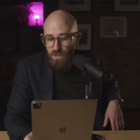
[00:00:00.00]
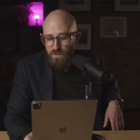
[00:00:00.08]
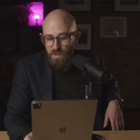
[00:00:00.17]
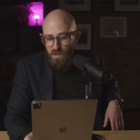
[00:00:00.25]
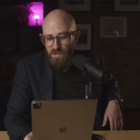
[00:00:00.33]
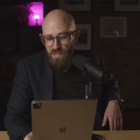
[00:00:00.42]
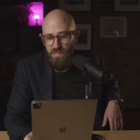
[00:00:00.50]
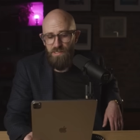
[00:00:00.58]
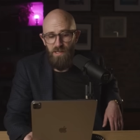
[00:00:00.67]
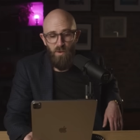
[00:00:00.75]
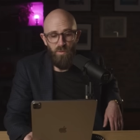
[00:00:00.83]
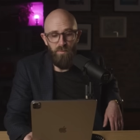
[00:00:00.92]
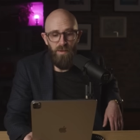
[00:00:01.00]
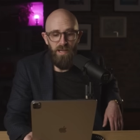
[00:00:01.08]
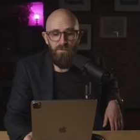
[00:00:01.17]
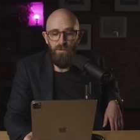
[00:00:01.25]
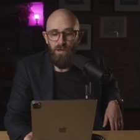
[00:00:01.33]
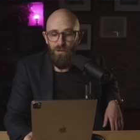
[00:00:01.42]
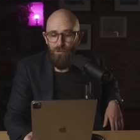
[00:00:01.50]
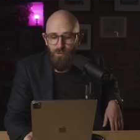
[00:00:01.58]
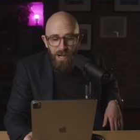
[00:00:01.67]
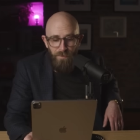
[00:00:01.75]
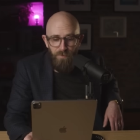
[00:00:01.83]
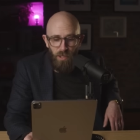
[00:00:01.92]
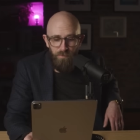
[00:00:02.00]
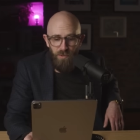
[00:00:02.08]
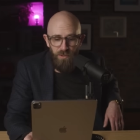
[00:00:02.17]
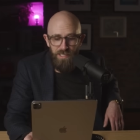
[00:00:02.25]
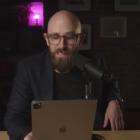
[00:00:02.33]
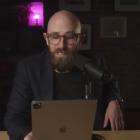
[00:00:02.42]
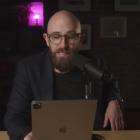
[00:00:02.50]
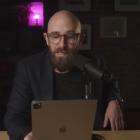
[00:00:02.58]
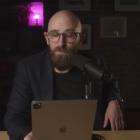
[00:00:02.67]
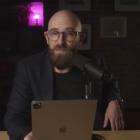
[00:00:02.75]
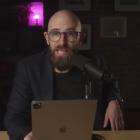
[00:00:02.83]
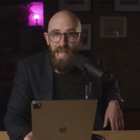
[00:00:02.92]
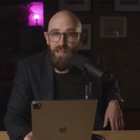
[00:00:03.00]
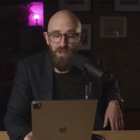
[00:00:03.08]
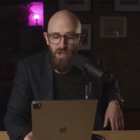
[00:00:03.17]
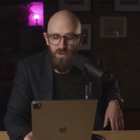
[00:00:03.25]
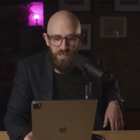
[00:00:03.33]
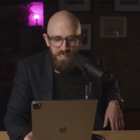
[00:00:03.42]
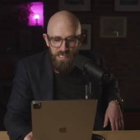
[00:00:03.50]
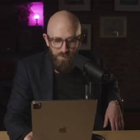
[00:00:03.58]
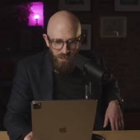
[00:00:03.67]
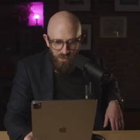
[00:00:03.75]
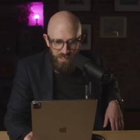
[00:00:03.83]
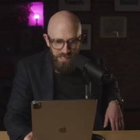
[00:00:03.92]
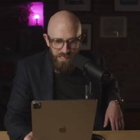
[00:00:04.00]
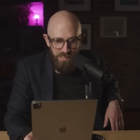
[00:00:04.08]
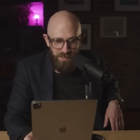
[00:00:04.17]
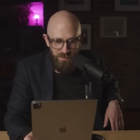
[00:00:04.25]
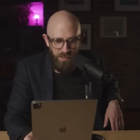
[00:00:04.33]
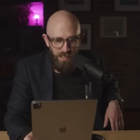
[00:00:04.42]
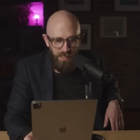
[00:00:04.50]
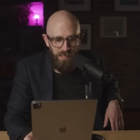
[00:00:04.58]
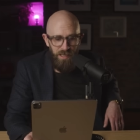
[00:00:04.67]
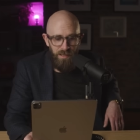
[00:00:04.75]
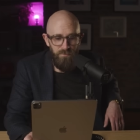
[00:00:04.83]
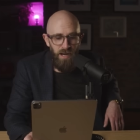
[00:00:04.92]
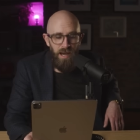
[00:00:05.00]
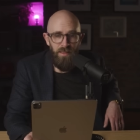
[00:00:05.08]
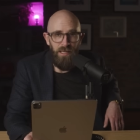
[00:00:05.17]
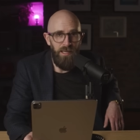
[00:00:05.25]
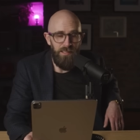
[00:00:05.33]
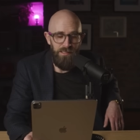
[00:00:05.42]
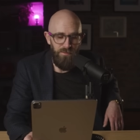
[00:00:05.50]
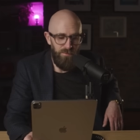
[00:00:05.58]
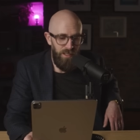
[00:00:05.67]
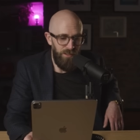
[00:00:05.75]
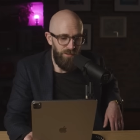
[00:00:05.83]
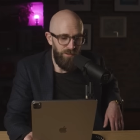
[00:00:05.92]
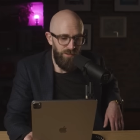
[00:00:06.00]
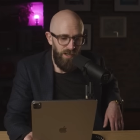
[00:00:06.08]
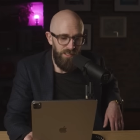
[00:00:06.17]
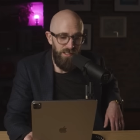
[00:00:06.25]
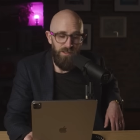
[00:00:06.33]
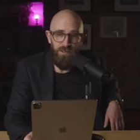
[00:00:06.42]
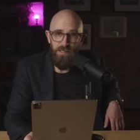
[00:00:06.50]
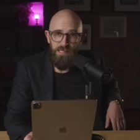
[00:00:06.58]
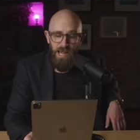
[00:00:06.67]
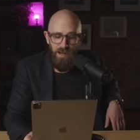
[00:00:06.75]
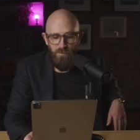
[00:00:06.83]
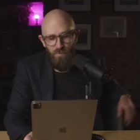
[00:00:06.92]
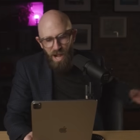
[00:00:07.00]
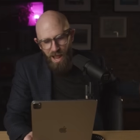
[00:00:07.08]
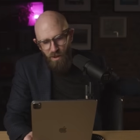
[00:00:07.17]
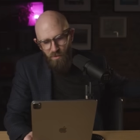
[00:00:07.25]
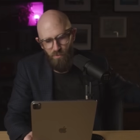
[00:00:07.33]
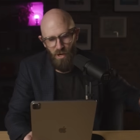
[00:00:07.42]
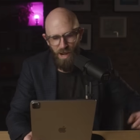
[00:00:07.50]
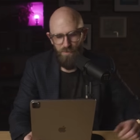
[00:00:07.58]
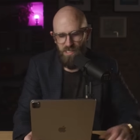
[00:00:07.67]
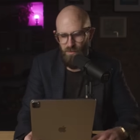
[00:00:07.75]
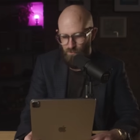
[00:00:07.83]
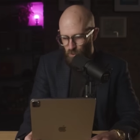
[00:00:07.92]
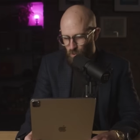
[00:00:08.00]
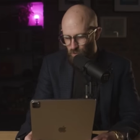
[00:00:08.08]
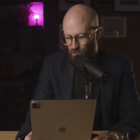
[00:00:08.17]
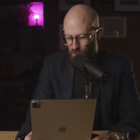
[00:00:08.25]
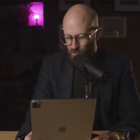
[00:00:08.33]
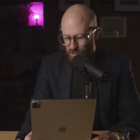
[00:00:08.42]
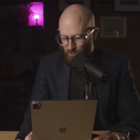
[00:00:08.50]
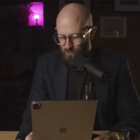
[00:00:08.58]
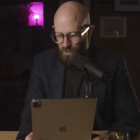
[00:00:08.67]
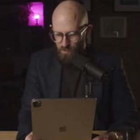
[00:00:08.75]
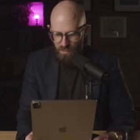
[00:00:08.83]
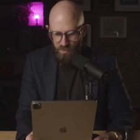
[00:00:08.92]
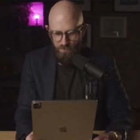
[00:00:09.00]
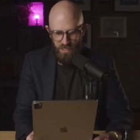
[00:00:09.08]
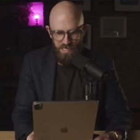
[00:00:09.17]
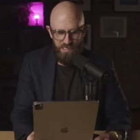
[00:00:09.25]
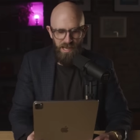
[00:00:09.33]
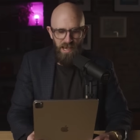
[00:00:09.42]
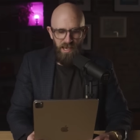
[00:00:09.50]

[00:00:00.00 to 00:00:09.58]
Both notions would make for a great plot point in some techno-conspiracist thriller by the likes of Michael Crichton or Dan Brown. Perhaps the boardrooms of pharma companies